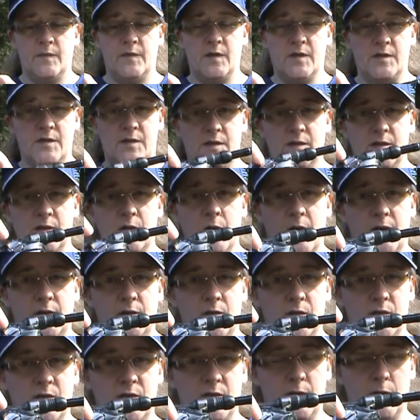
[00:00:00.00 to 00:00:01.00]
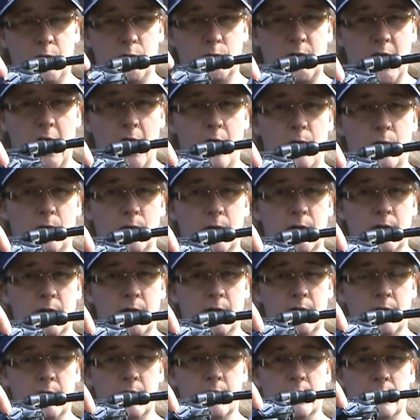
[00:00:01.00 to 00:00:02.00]
This is going to slow down
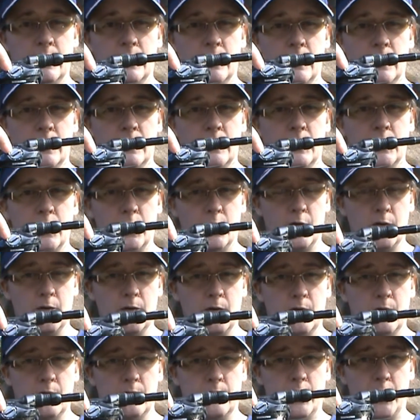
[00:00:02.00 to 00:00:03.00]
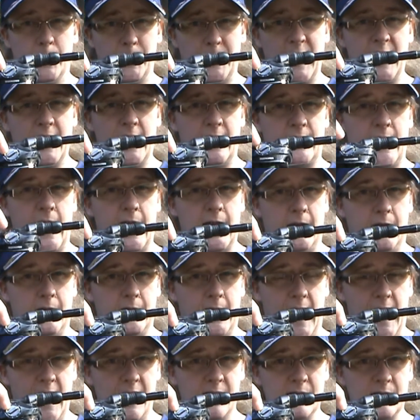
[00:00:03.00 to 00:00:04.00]
your bait at the end of
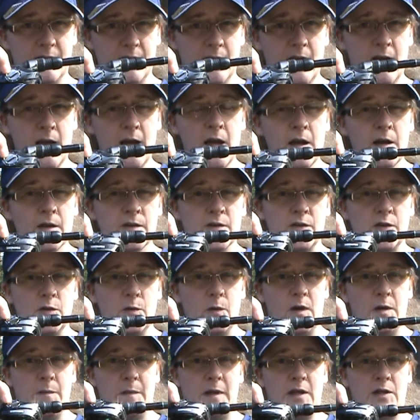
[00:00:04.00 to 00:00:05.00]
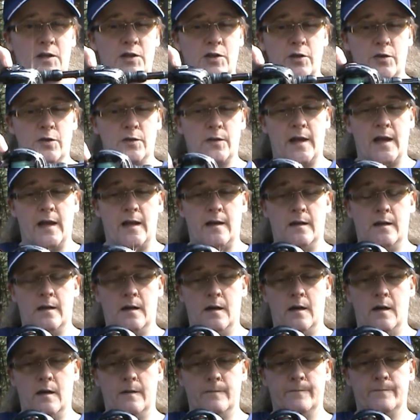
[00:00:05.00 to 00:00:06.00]
the cast, so you want to make sure that
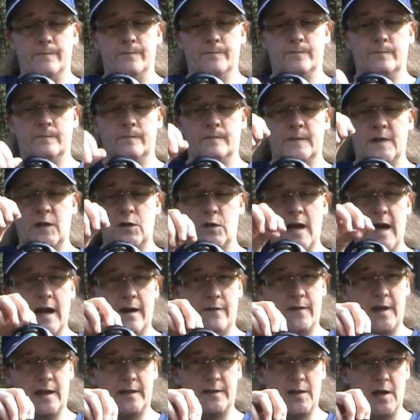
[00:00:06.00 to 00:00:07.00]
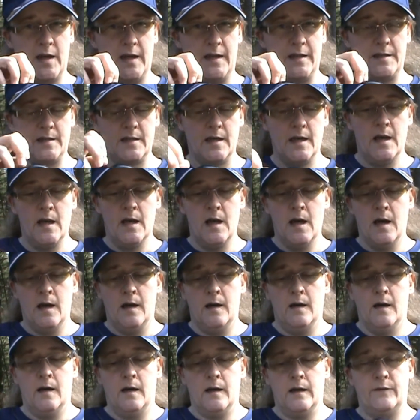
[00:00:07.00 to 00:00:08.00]
that you have that tight.
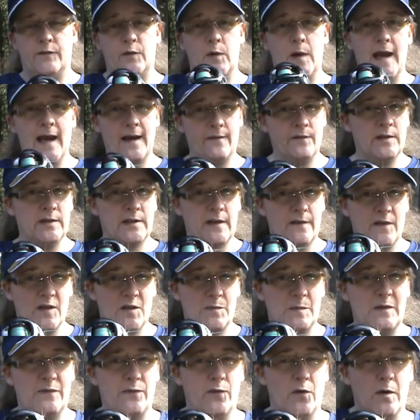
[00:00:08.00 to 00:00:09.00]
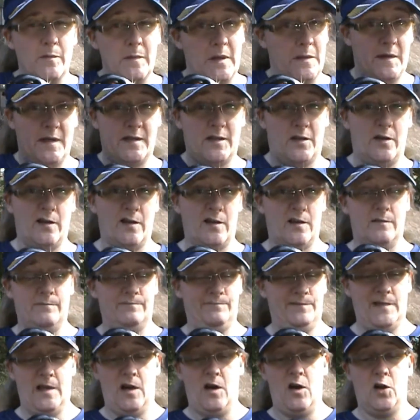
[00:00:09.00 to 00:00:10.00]
If you haven't done this before, maybe start it
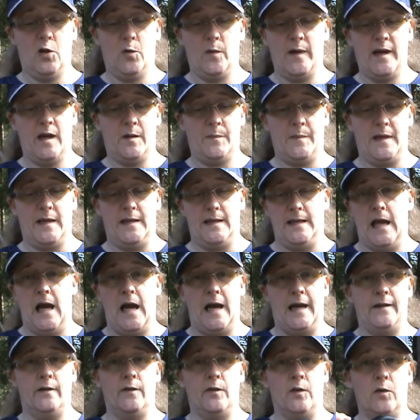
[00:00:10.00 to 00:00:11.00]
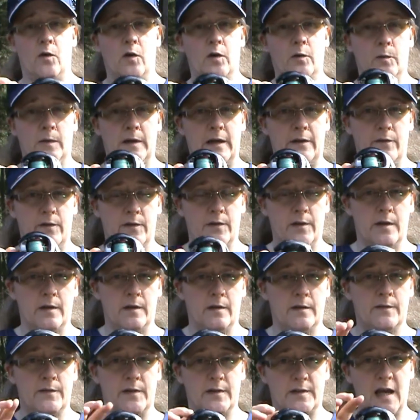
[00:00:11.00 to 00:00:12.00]
all the way up at 9 or whatever
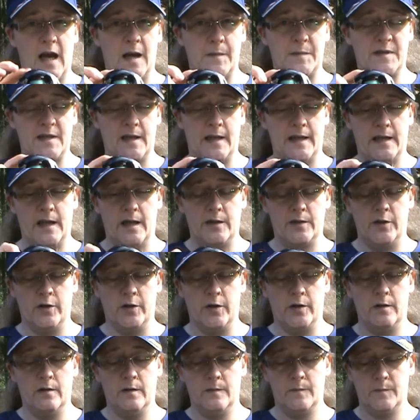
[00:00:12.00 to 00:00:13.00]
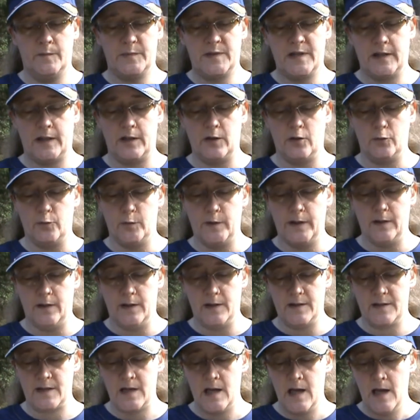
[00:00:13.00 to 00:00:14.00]
the top setting on your particular
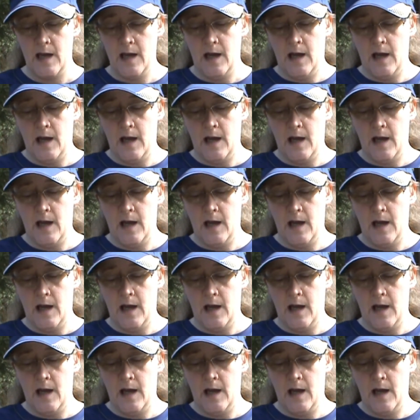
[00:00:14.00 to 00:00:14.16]
reel is.